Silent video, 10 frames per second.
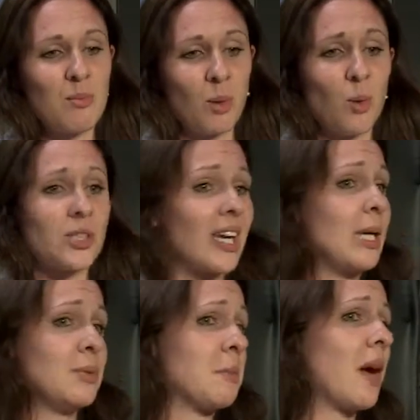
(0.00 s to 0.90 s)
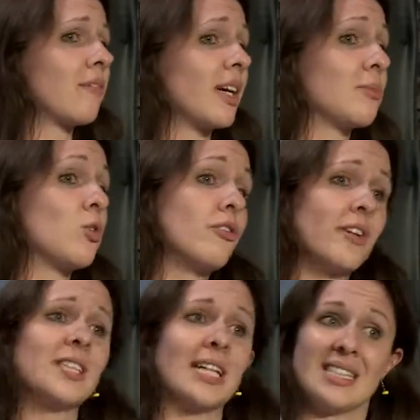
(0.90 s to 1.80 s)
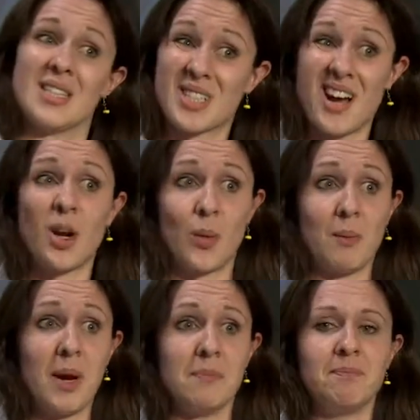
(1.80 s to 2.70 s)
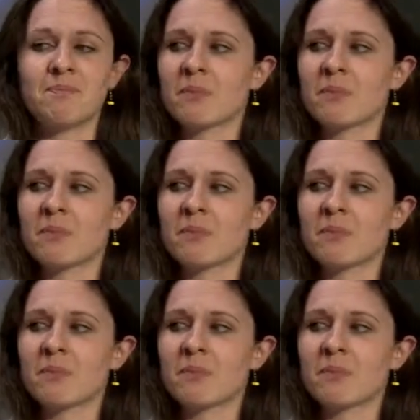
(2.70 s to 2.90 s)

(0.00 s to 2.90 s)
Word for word: but also keeps the bike running more efficiently, so it's kind of win-win.